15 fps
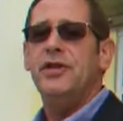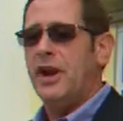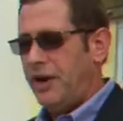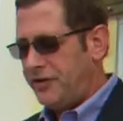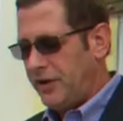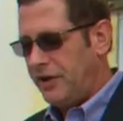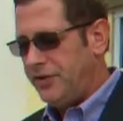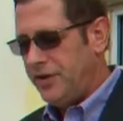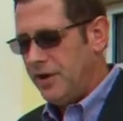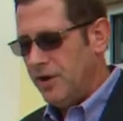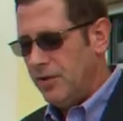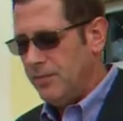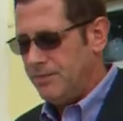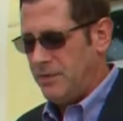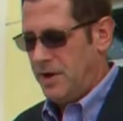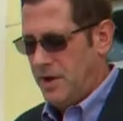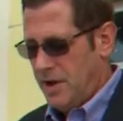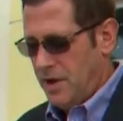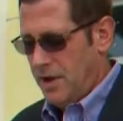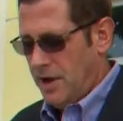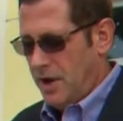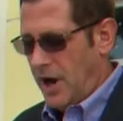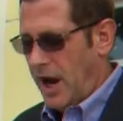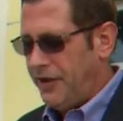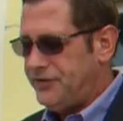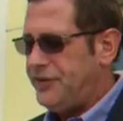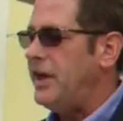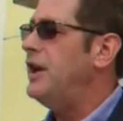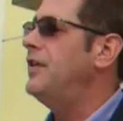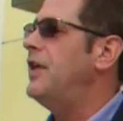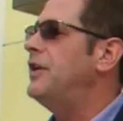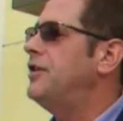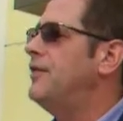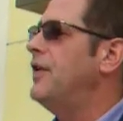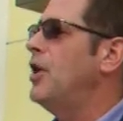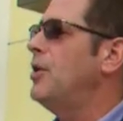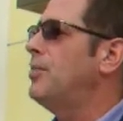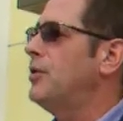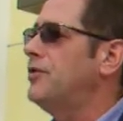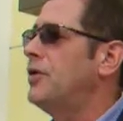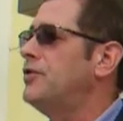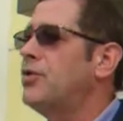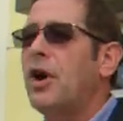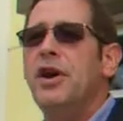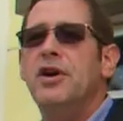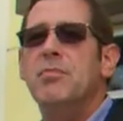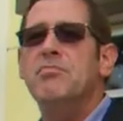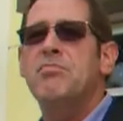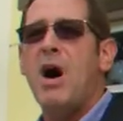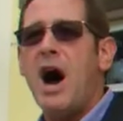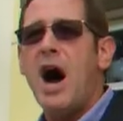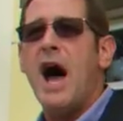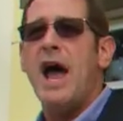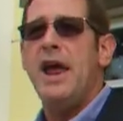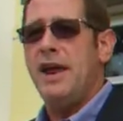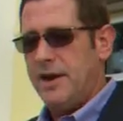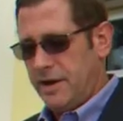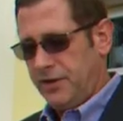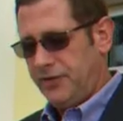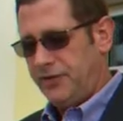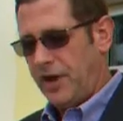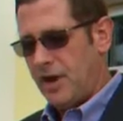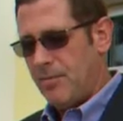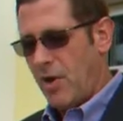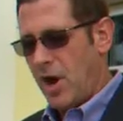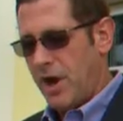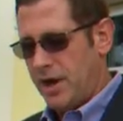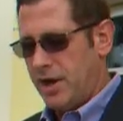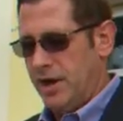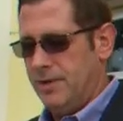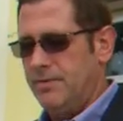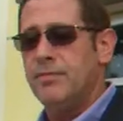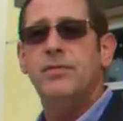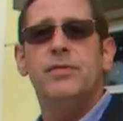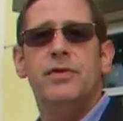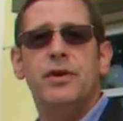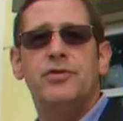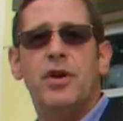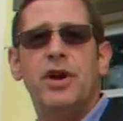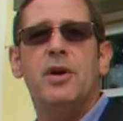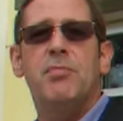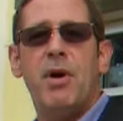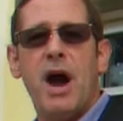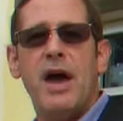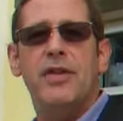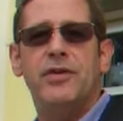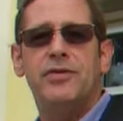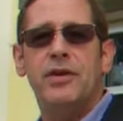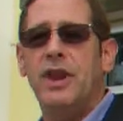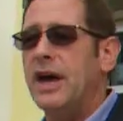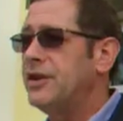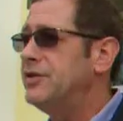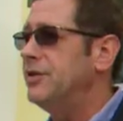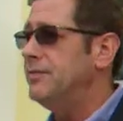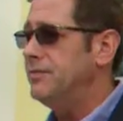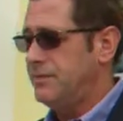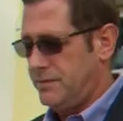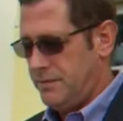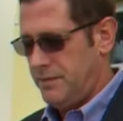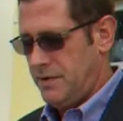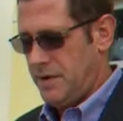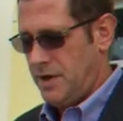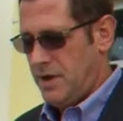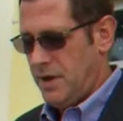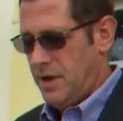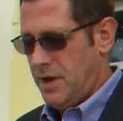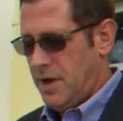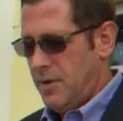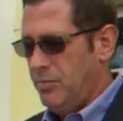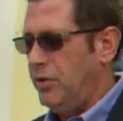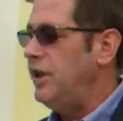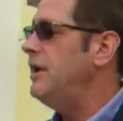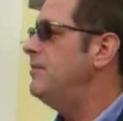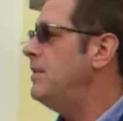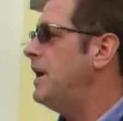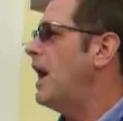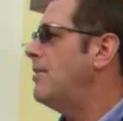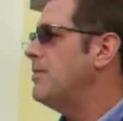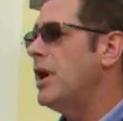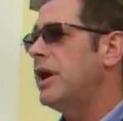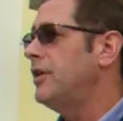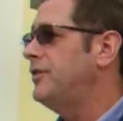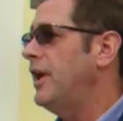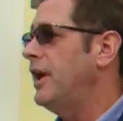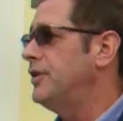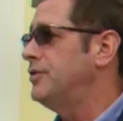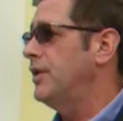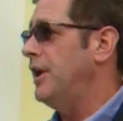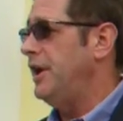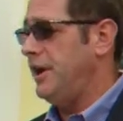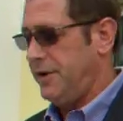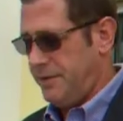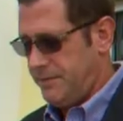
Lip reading: that I sent to you, I stated that developers are trying to buy Santa Monica. They're trying to buy this election. Believe me, I'm not exaggerating.